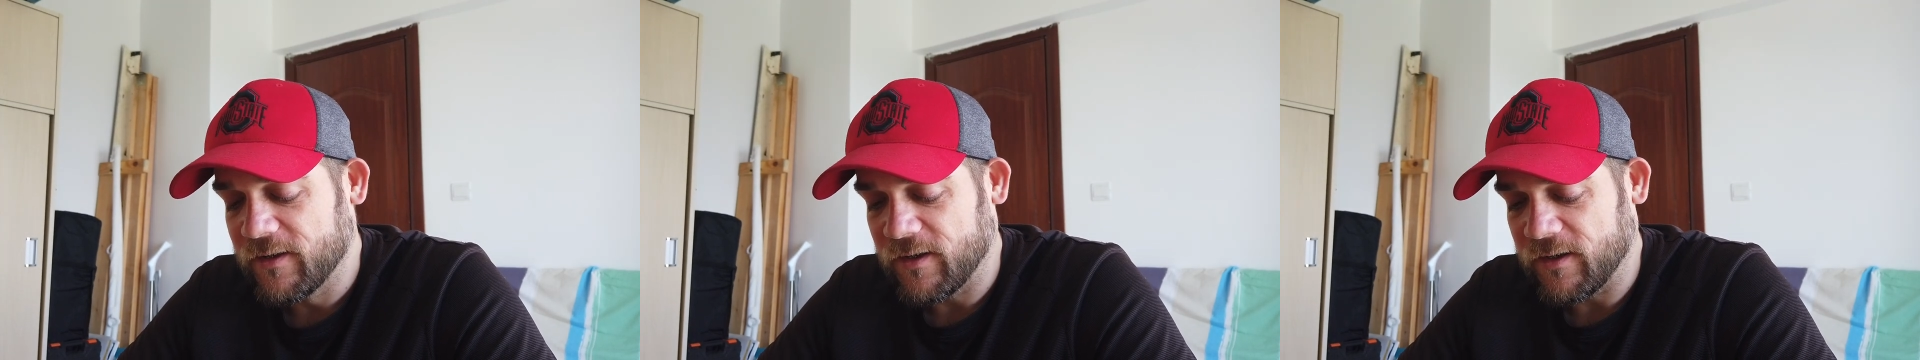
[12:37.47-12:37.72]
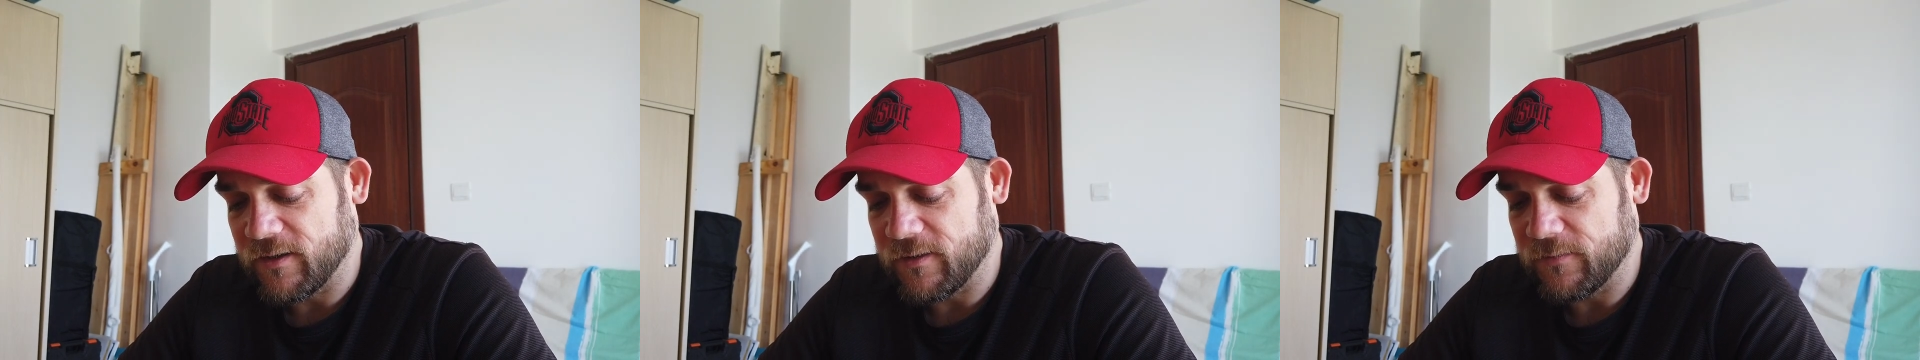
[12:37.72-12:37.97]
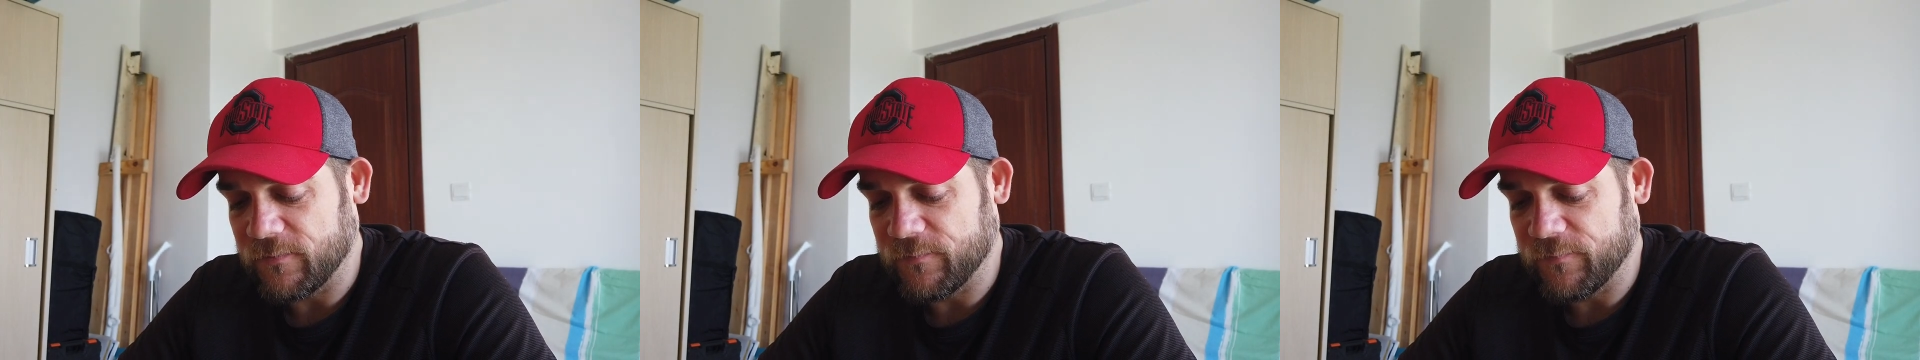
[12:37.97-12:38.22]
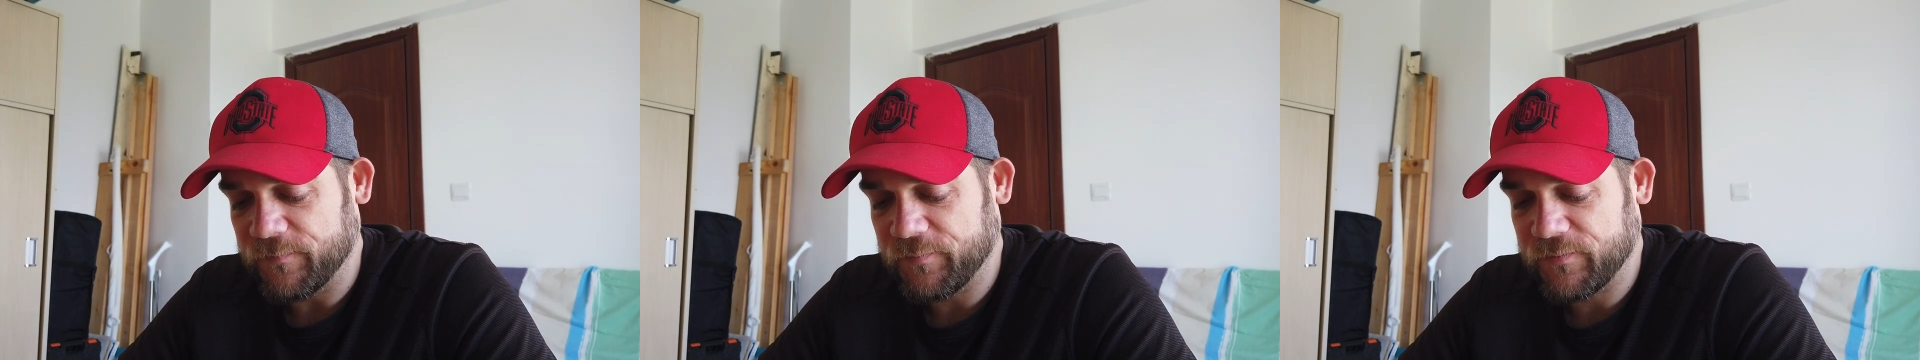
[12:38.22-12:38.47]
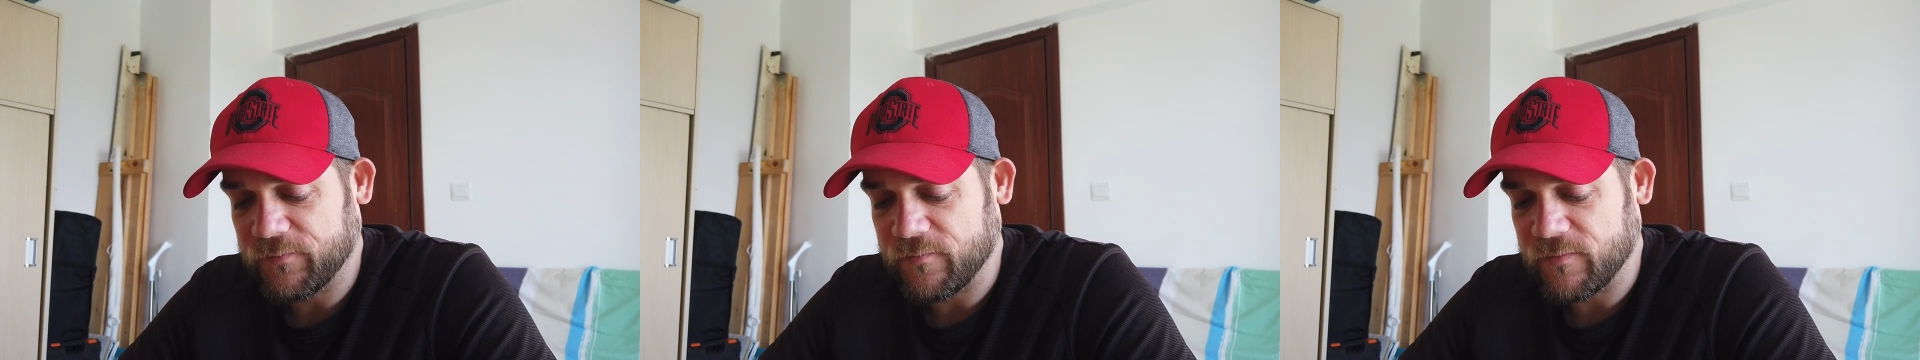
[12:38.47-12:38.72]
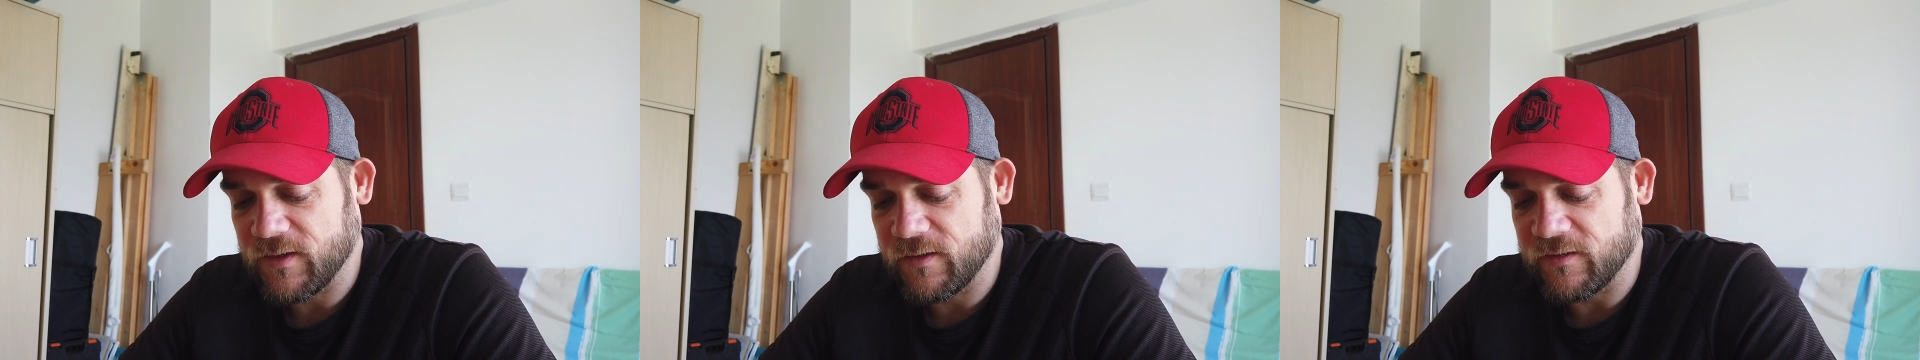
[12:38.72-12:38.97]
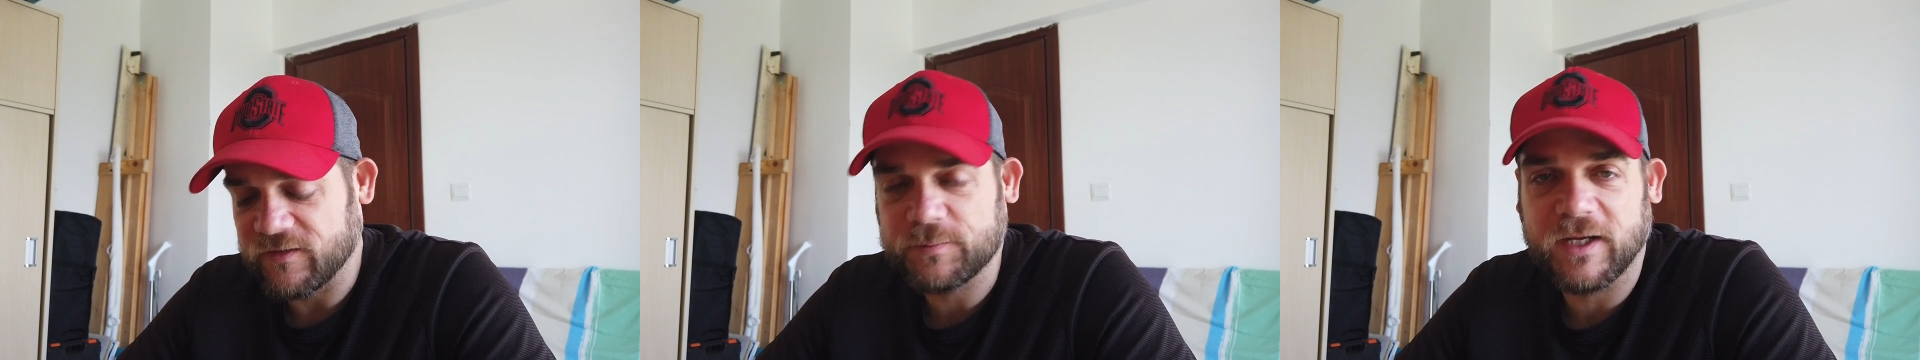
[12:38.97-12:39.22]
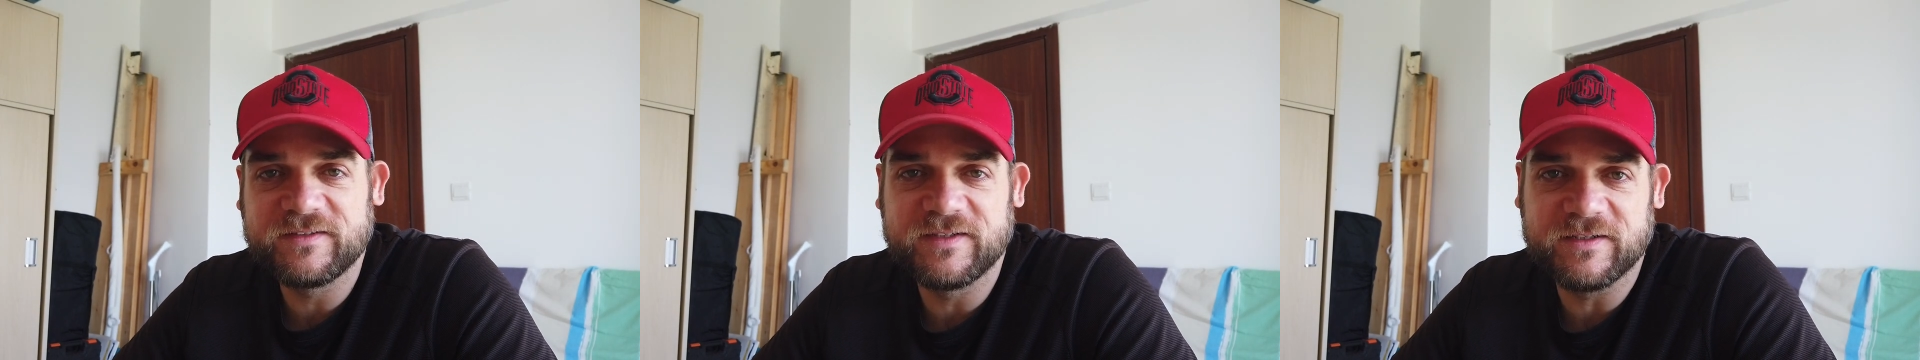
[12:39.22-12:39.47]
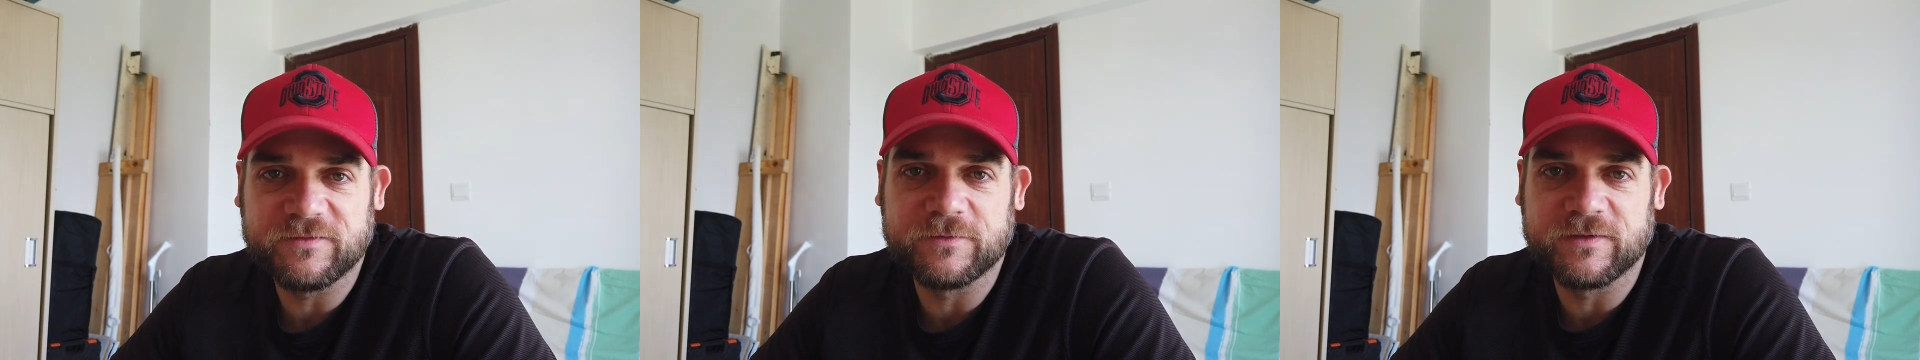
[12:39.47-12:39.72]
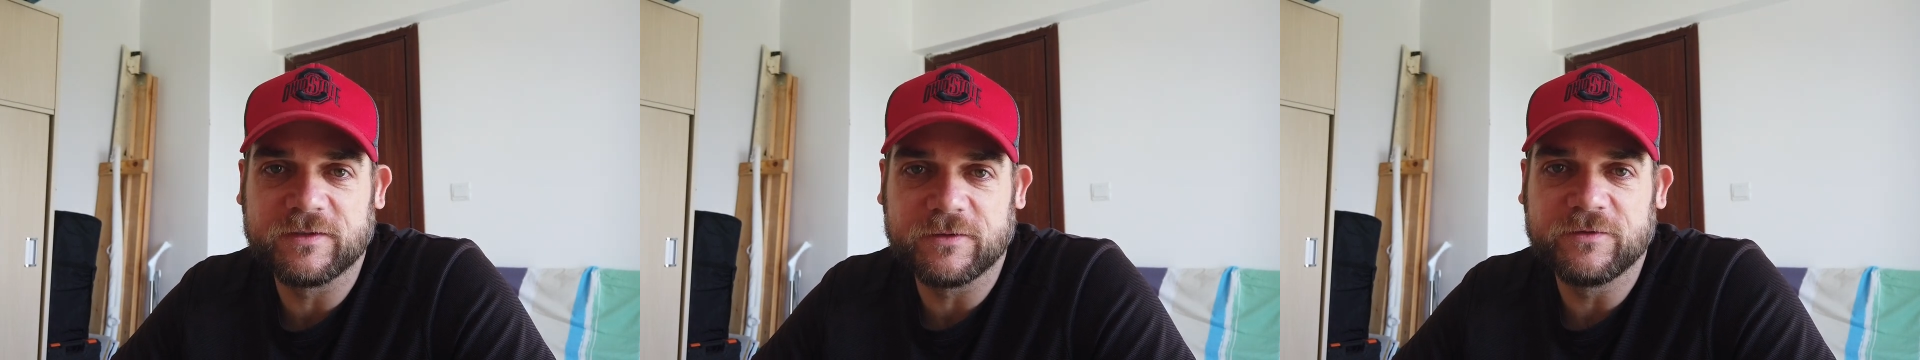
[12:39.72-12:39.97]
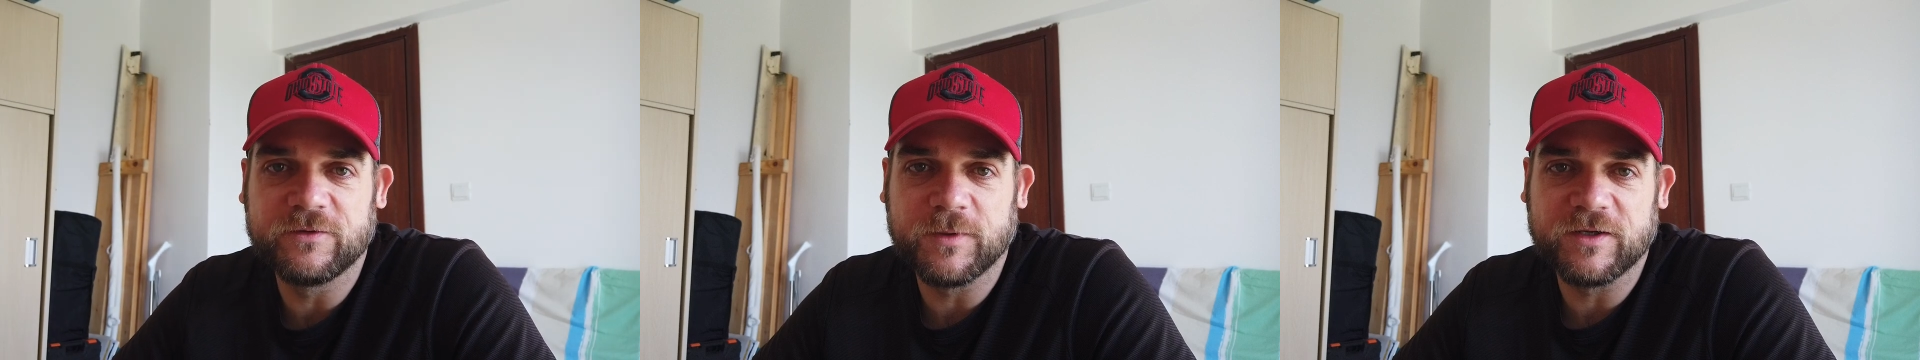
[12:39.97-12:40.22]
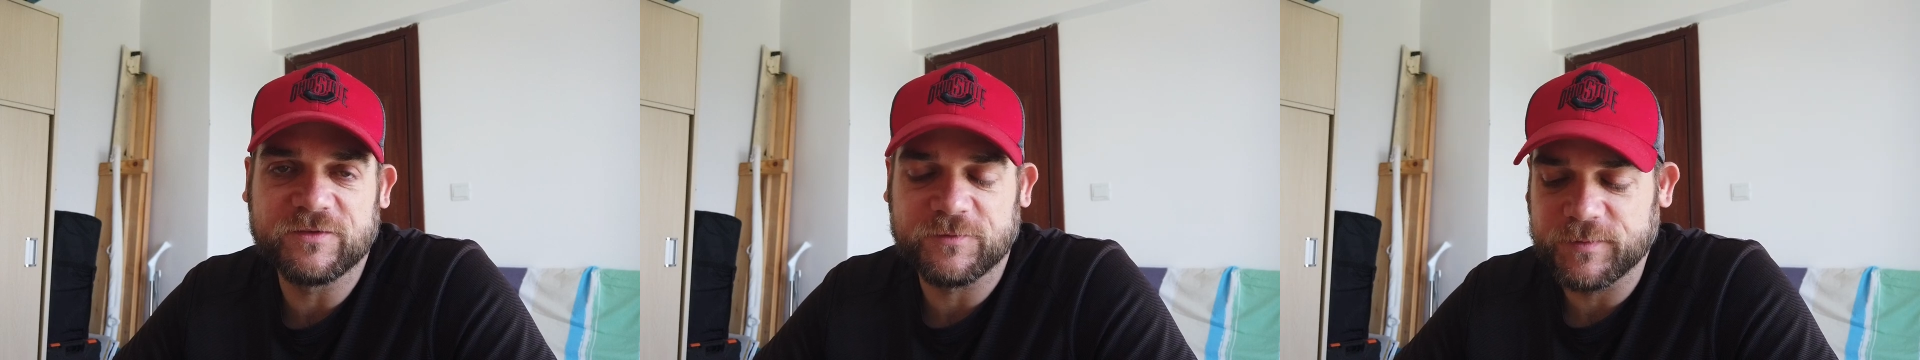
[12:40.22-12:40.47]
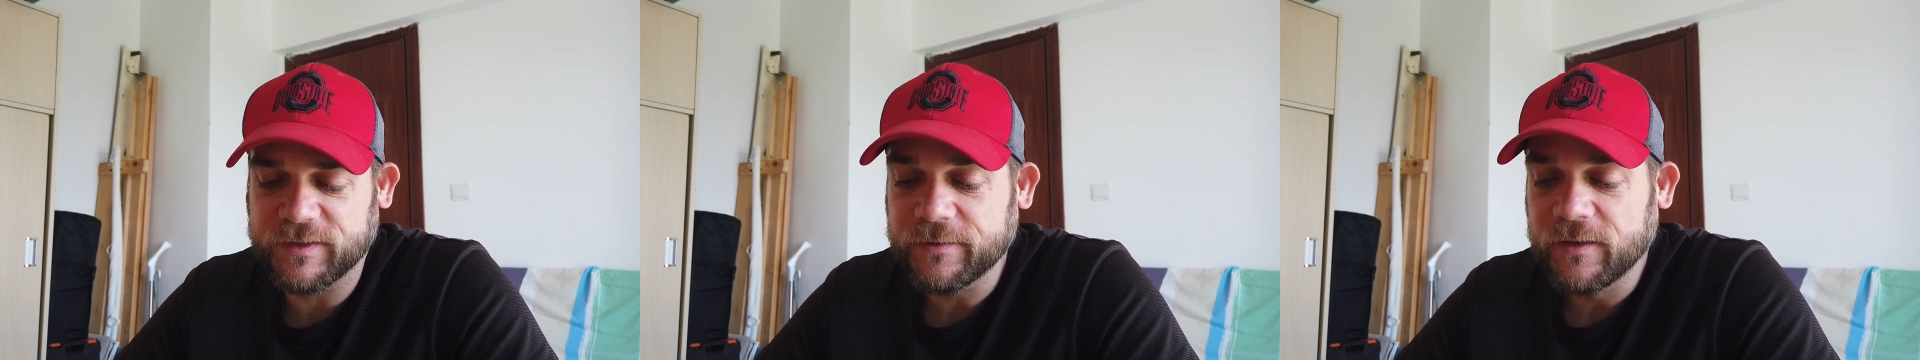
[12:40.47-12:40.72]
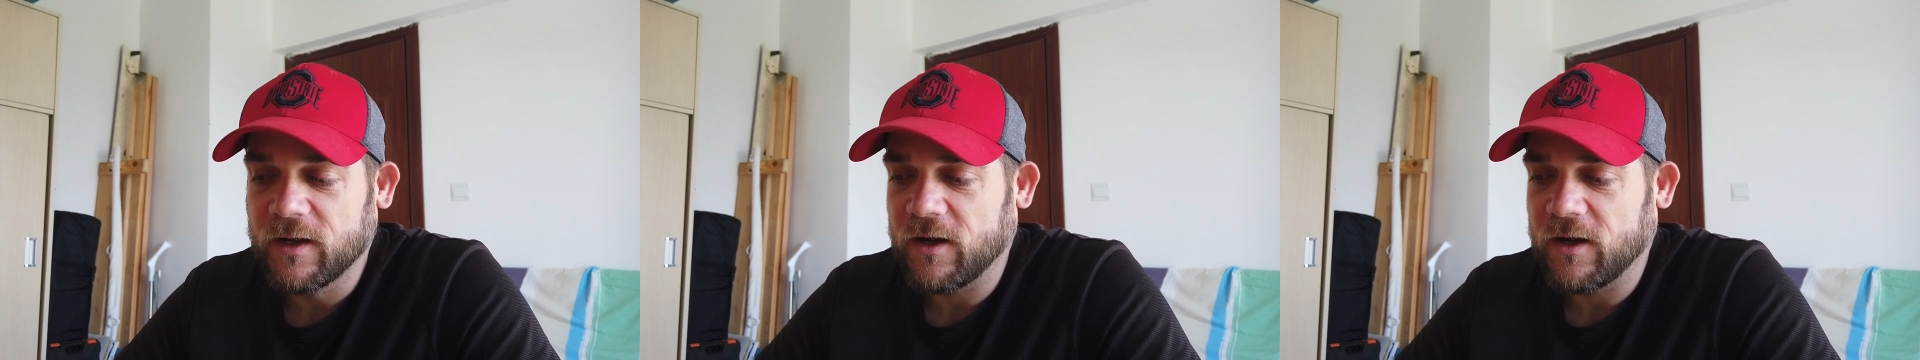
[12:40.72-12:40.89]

the spiciness was a little too much for me.